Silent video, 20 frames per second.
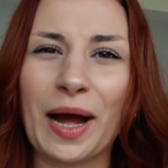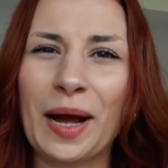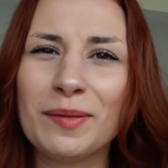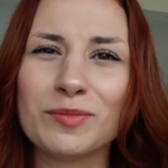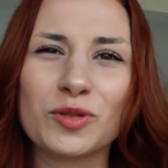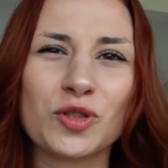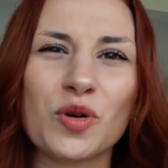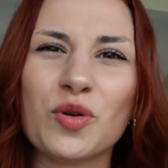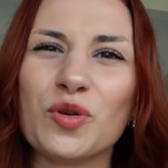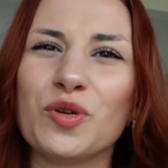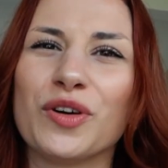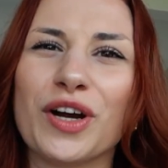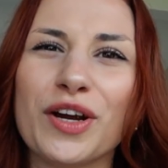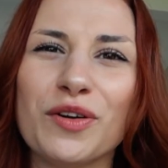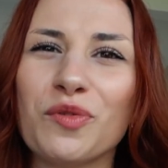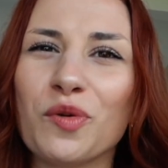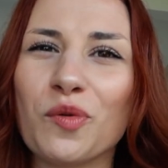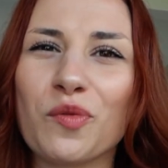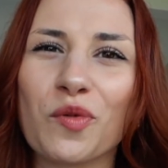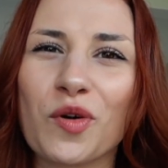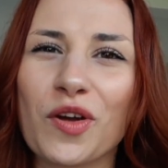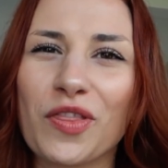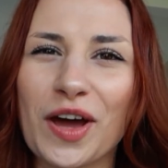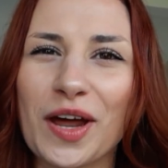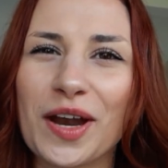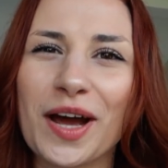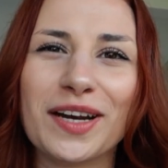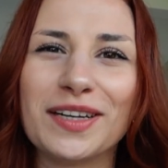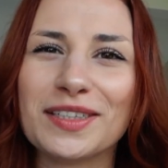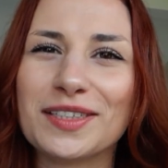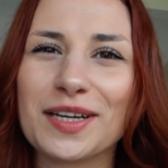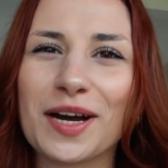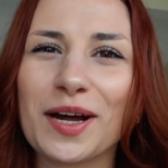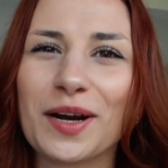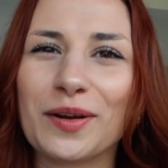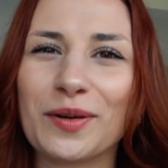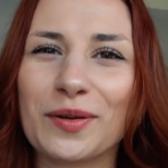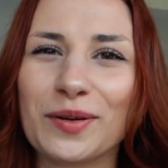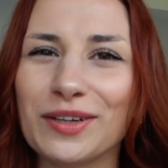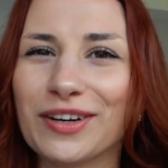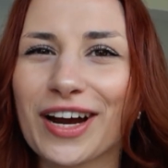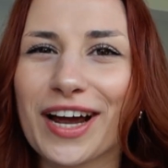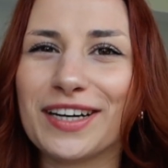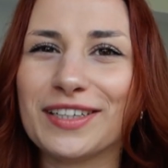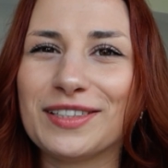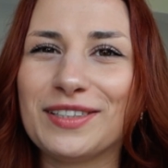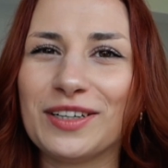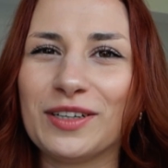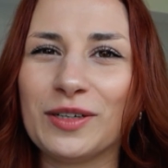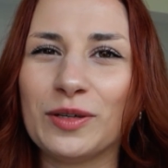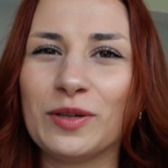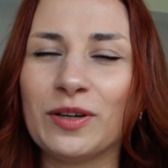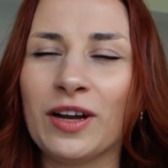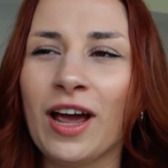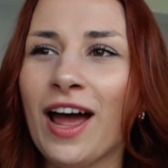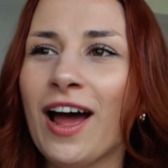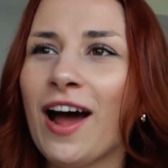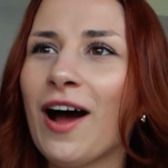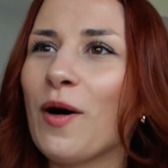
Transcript: I'm so grateful for that. I decided on gratitude.